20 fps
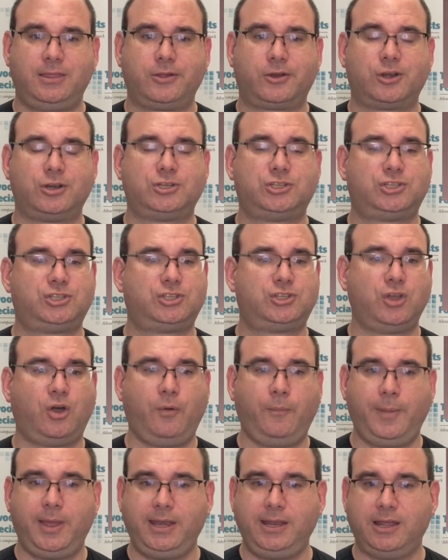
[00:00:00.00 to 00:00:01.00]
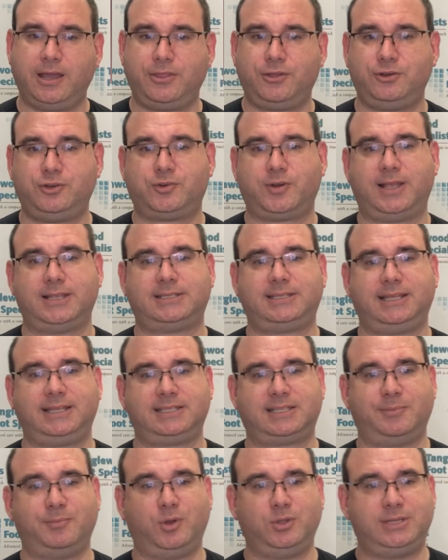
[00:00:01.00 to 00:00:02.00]
There are so many other
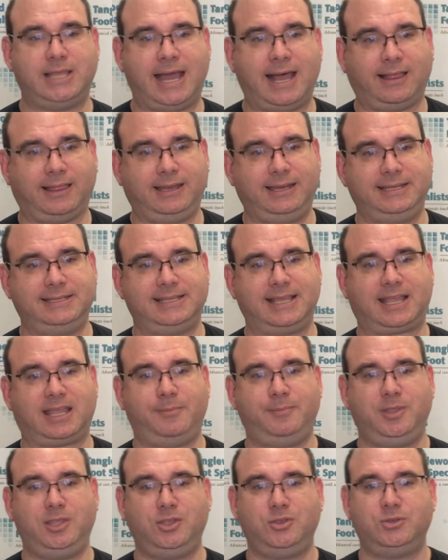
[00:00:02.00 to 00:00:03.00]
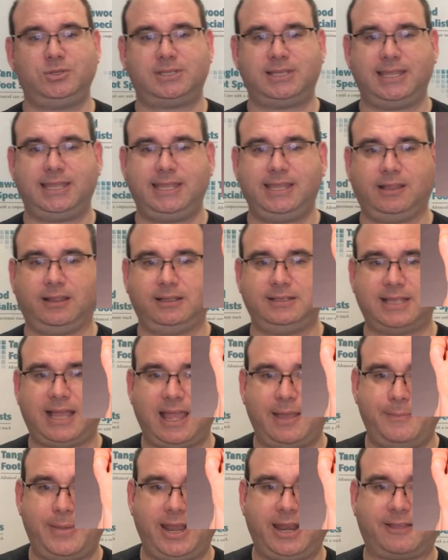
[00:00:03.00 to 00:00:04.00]
dressings and modalities that can be used to heal a
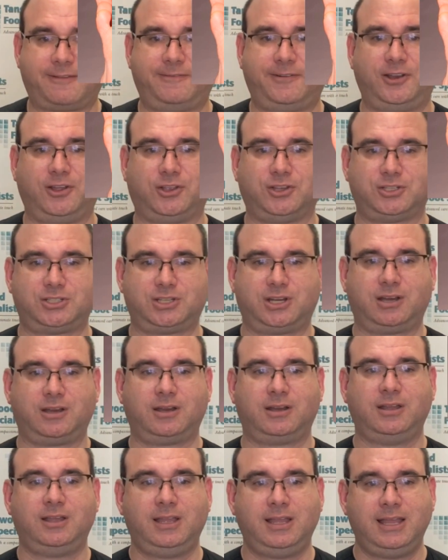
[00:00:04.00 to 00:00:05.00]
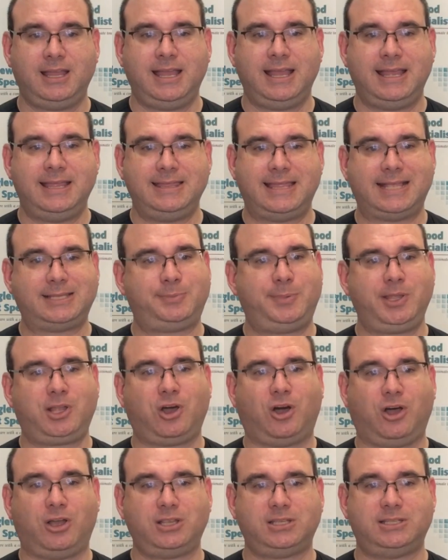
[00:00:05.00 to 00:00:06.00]
diabetic foot ulcer. That's
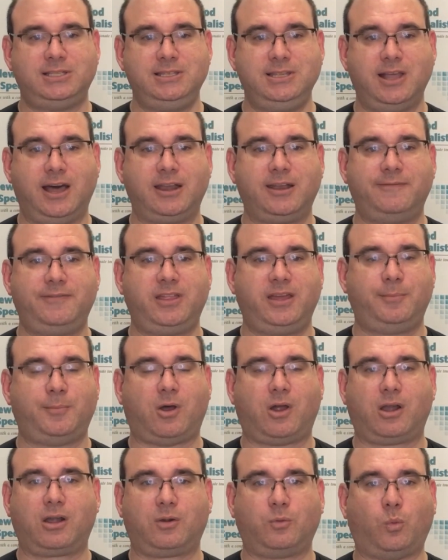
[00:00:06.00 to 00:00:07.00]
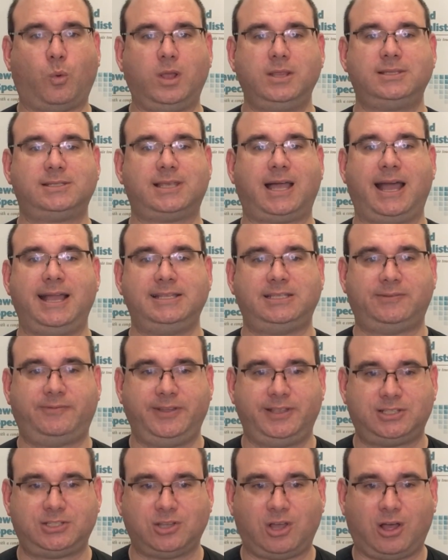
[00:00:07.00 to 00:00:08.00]
because none of them are one size
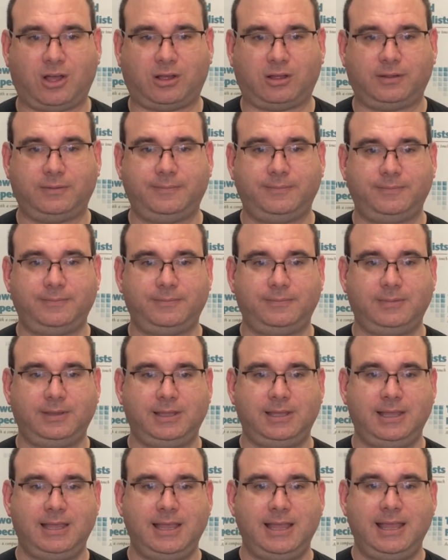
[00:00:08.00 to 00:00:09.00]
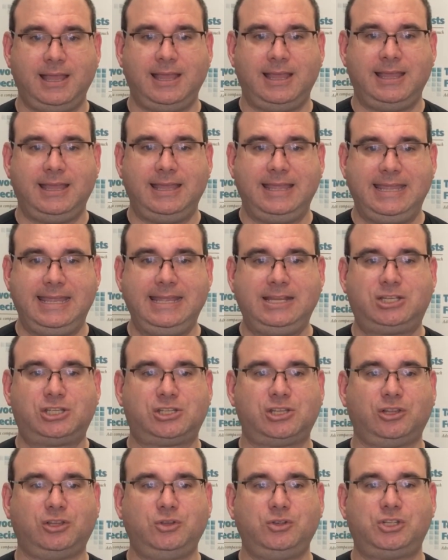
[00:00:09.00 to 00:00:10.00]
fits all. Each
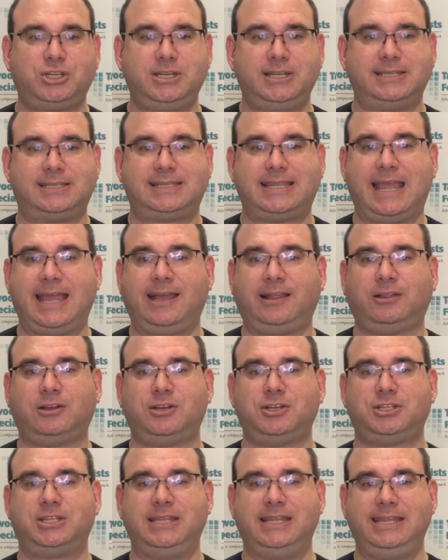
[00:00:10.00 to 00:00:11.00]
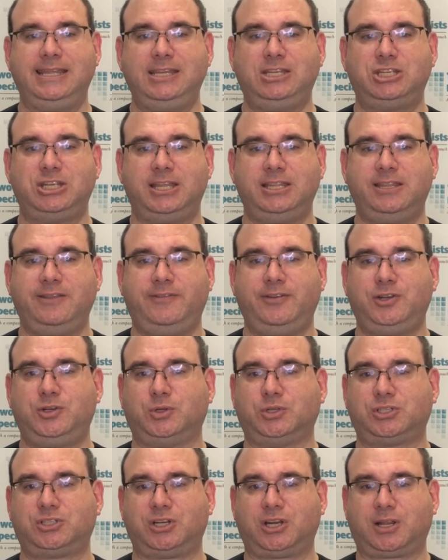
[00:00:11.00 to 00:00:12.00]
solution is tailored to each
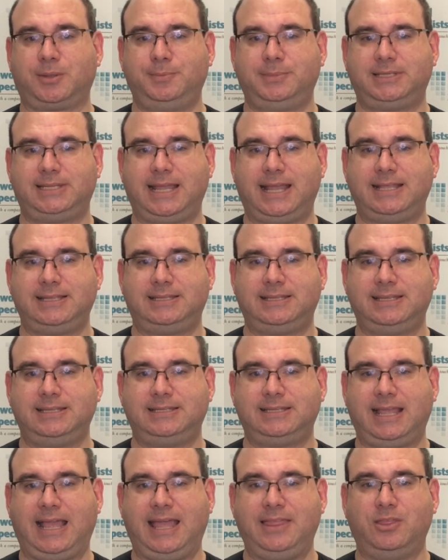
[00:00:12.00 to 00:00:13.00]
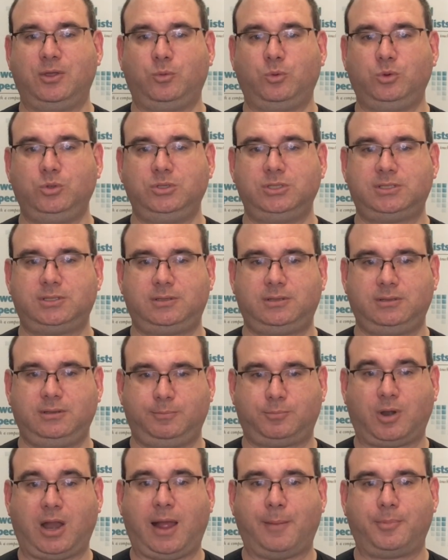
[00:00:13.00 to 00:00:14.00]
individual circumstances and the wound's
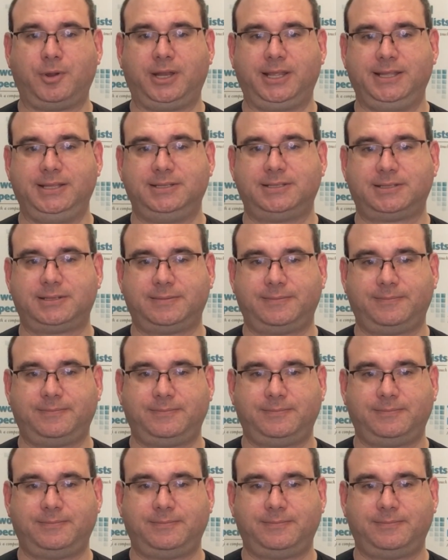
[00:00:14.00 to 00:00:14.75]
properties.